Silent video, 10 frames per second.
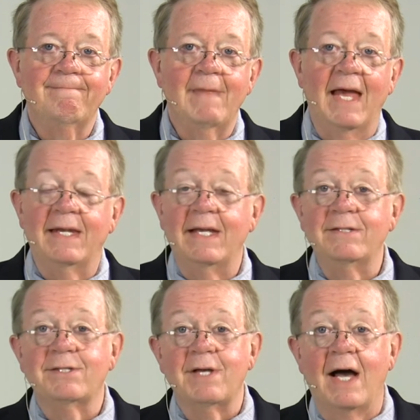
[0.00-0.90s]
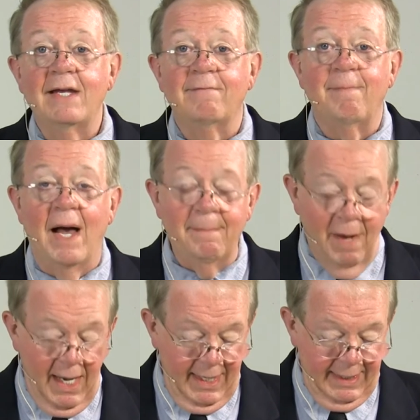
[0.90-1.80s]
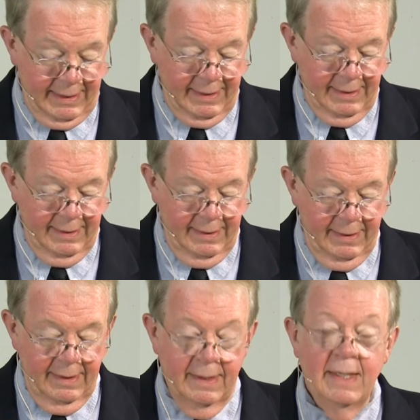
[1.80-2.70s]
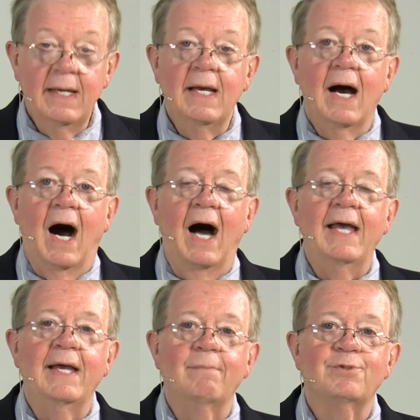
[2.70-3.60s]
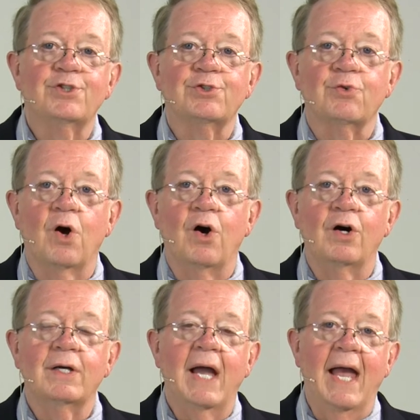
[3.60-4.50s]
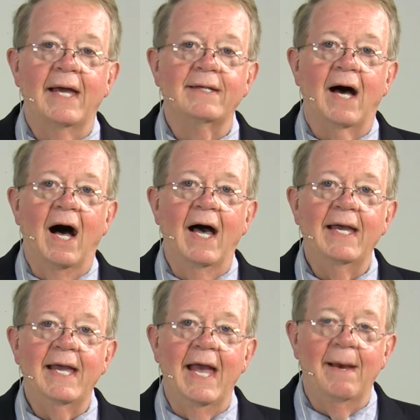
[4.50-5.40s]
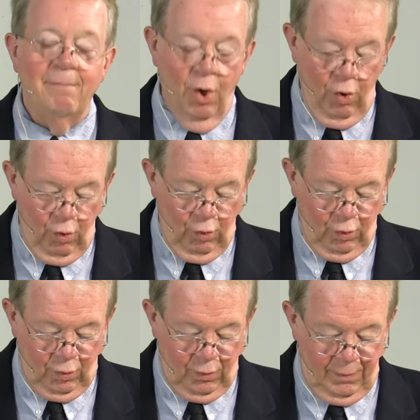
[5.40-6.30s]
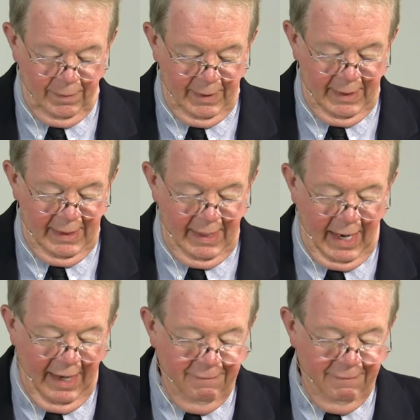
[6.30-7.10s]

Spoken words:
and inside of my mind. I am strong and I am whole. I